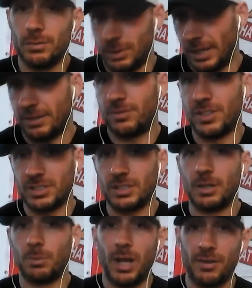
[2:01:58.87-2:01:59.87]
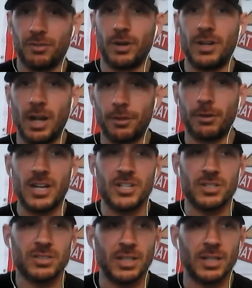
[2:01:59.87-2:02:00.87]
like physically apply for another
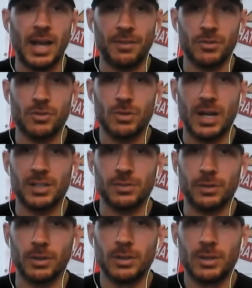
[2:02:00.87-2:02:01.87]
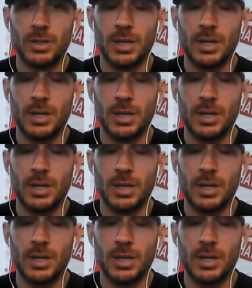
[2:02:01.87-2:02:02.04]
agency and have to transfer.